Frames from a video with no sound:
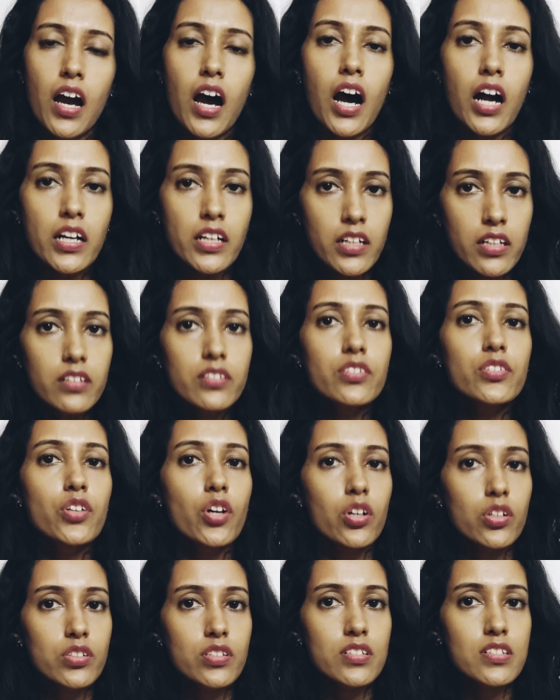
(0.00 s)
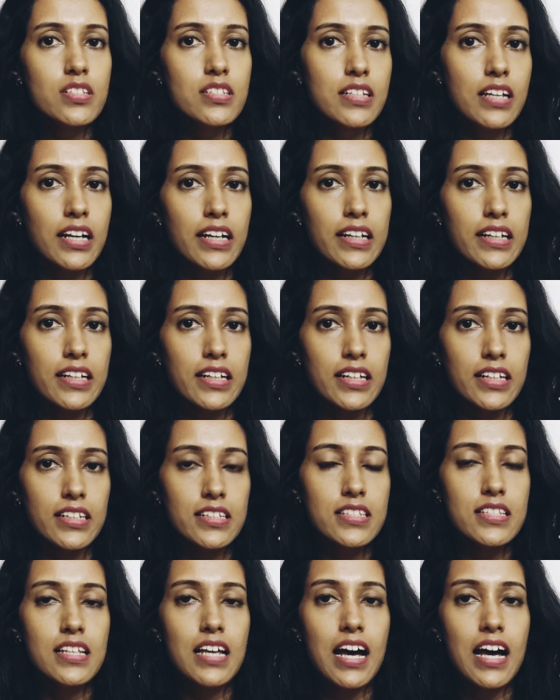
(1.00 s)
Under the doctor's guidelines,